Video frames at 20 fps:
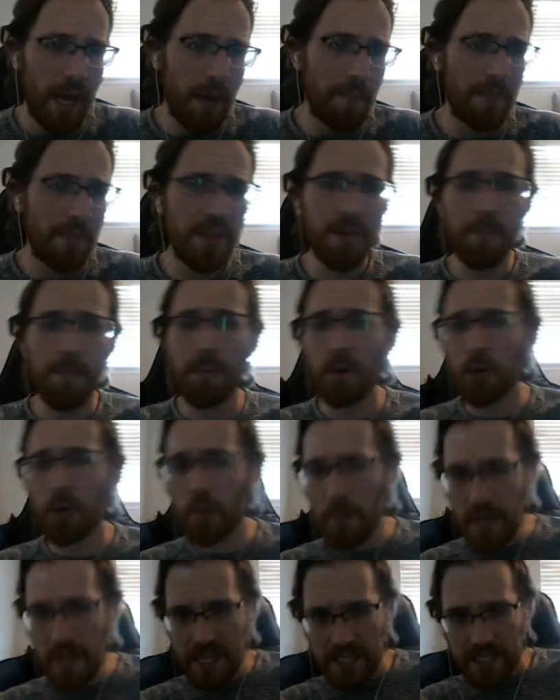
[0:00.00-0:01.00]
The
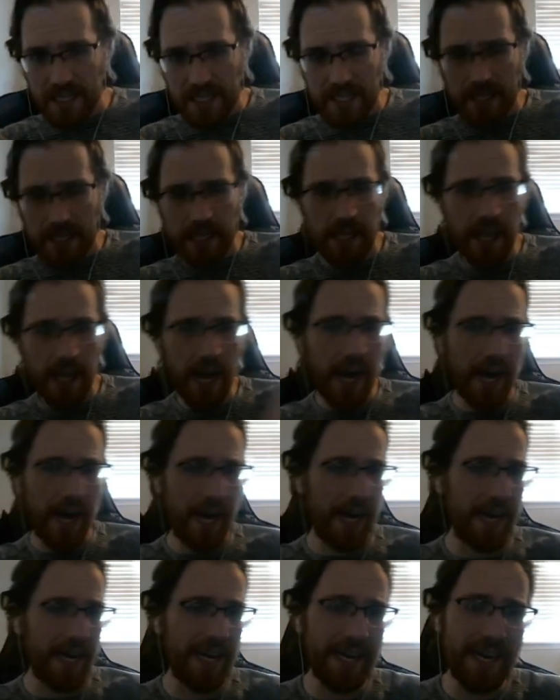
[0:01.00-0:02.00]
Burmese.
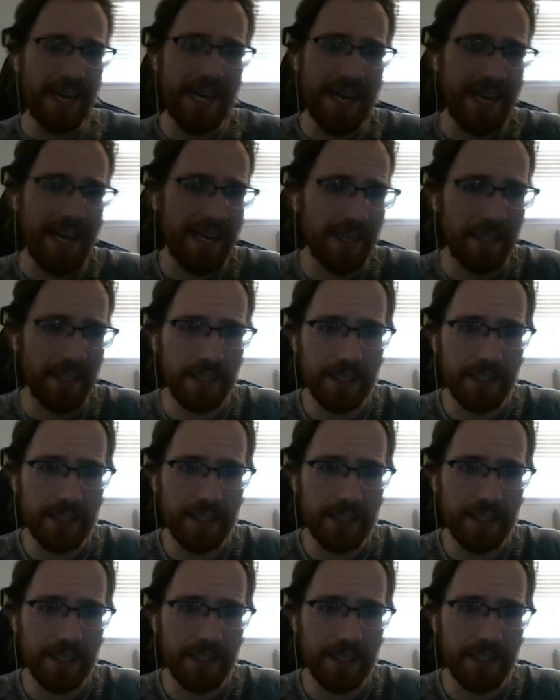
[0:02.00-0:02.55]
I